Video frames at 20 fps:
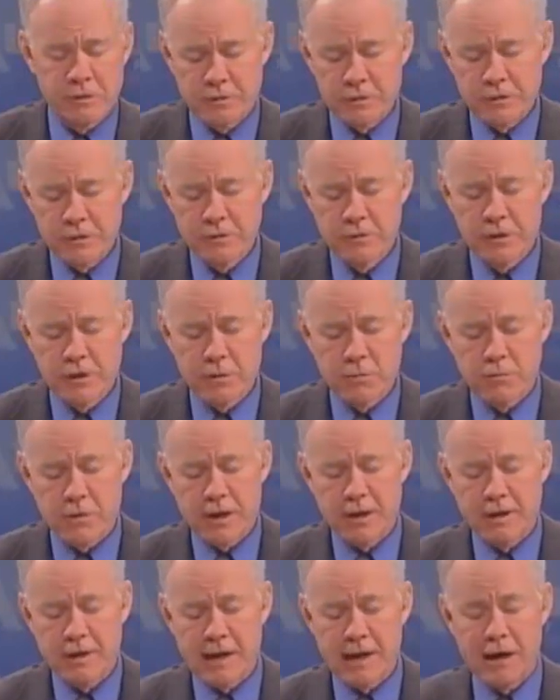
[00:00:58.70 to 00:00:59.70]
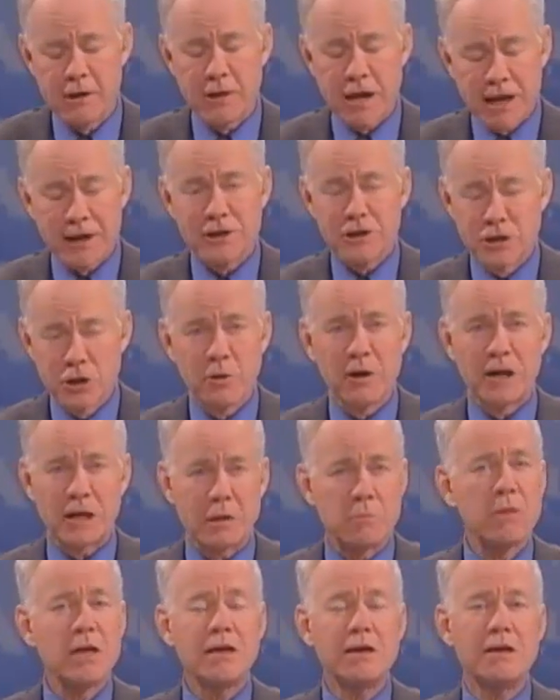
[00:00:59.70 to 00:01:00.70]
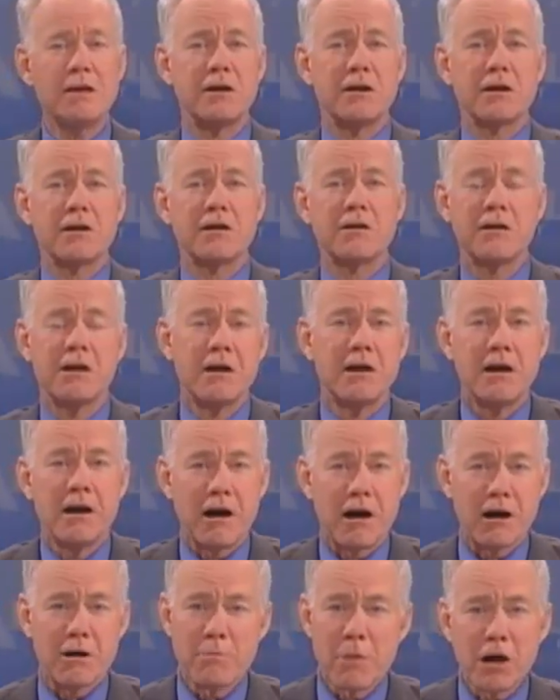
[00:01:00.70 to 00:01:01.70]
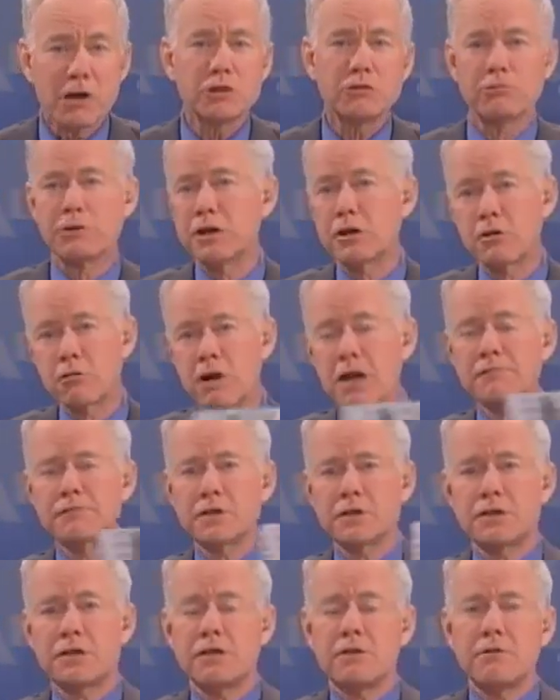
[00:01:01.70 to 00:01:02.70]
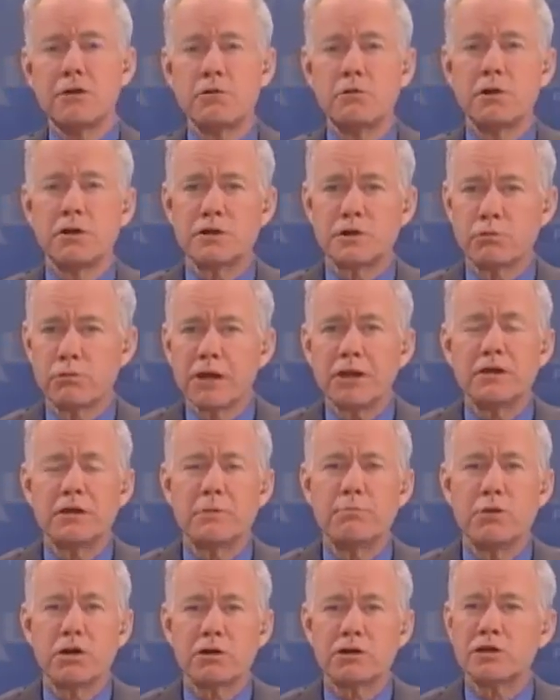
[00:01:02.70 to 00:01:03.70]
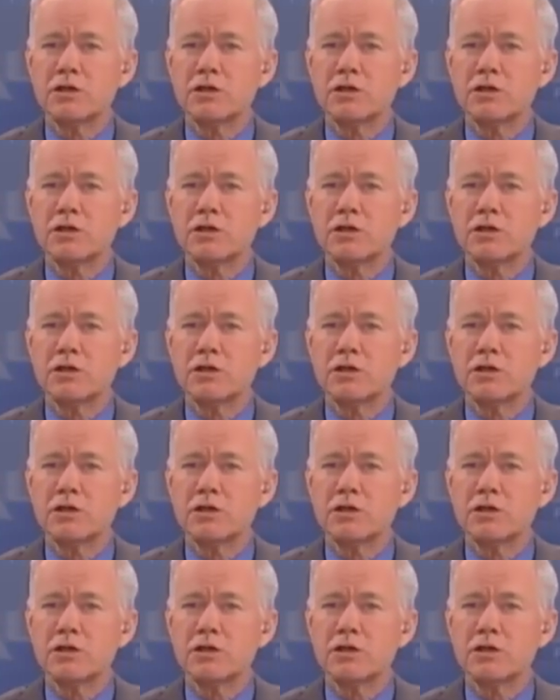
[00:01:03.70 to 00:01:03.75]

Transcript: the studio right now. And joining me here are Margery Krevsky, who has written the book